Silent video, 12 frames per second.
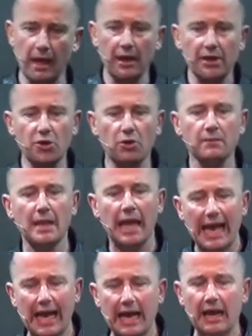You know,
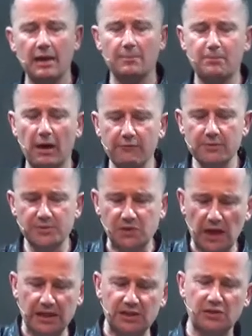uh, Proverbs,
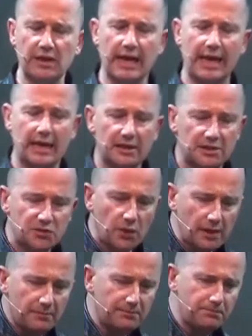uh, tw
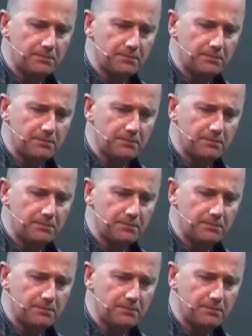uh,